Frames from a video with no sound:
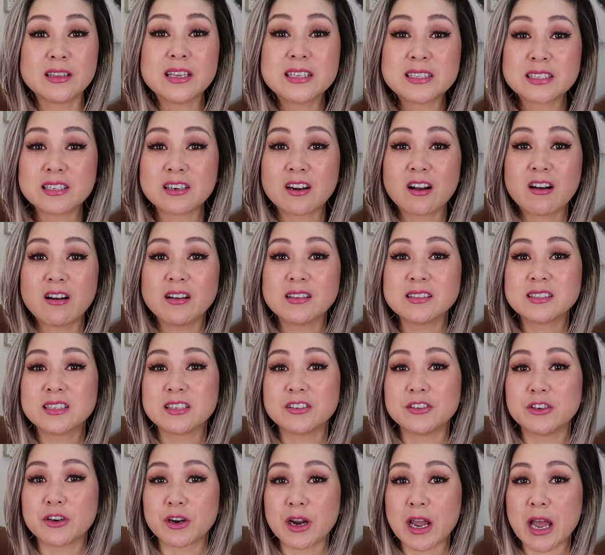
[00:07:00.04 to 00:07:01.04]
List it all
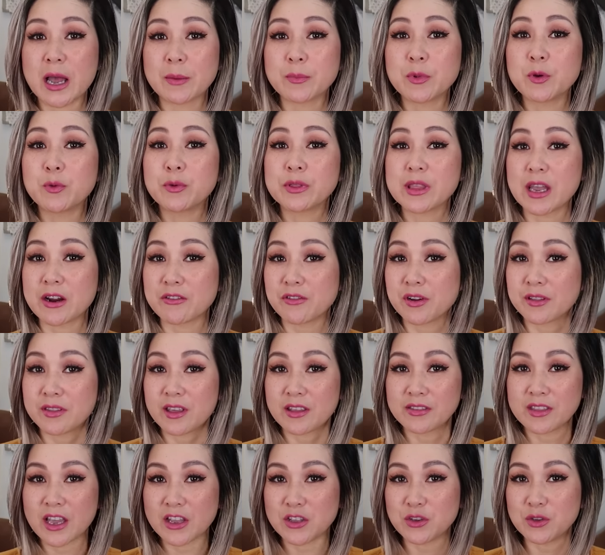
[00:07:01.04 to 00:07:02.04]
until you're happy with
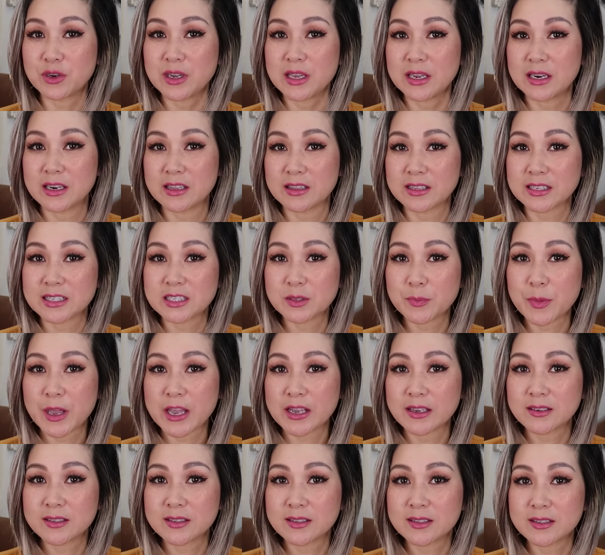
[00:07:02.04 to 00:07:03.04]
everything that you need in the
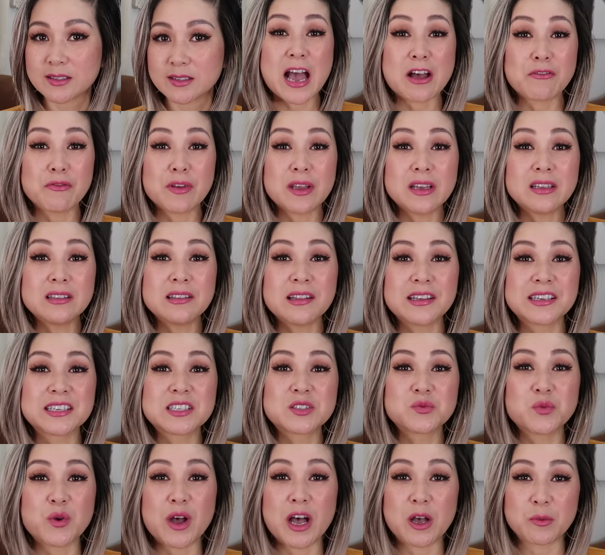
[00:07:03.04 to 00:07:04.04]
space. Having a
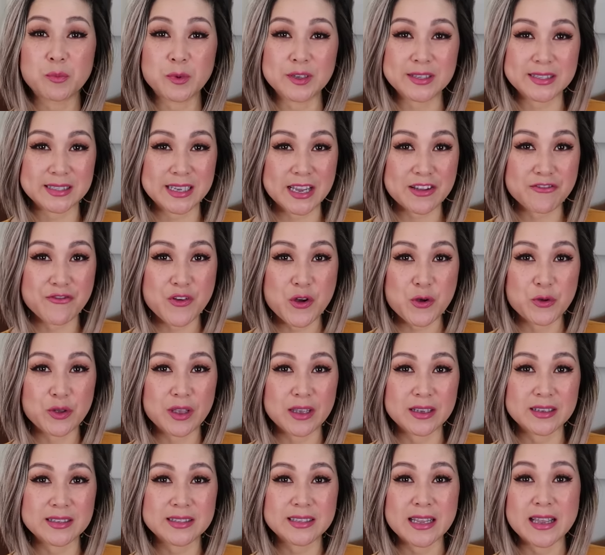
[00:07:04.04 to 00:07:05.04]
list will help you stay
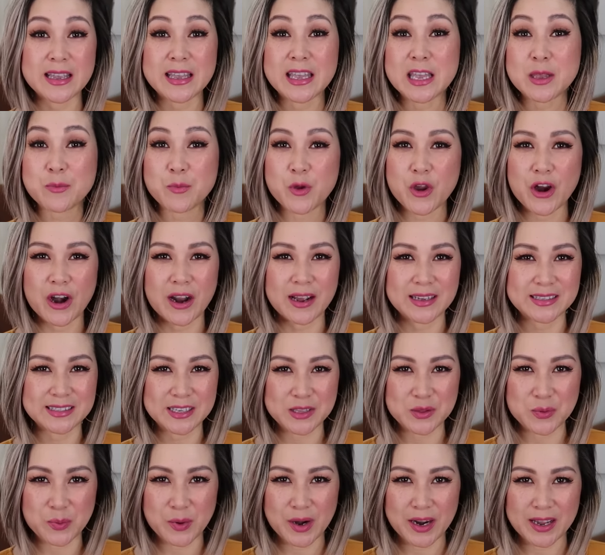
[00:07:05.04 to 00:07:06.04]
focused and keep your eyes
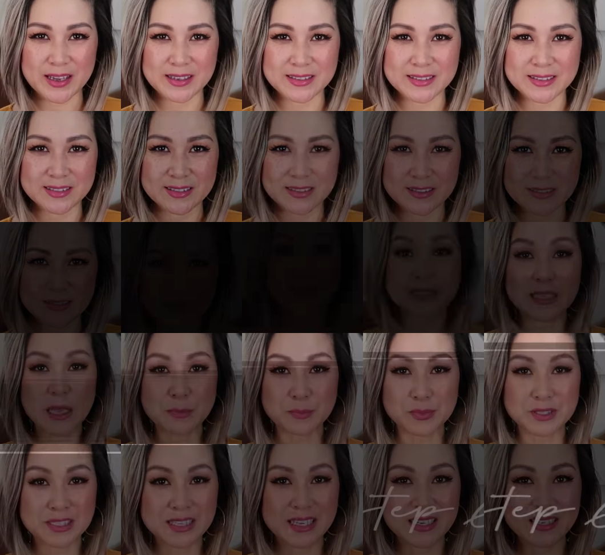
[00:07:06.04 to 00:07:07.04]
on the prize.
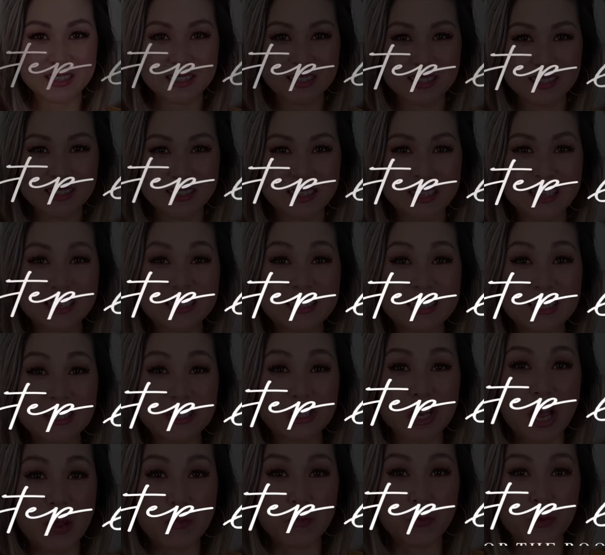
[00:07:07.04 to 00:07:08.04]
Step 6 is to
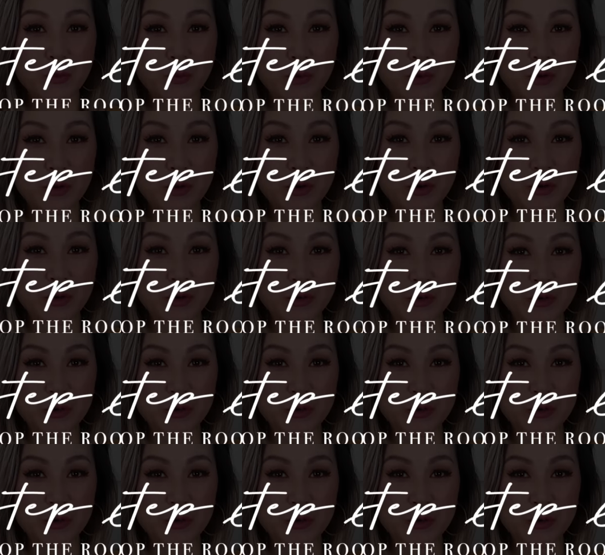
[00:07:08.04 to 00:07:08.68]
shop the room.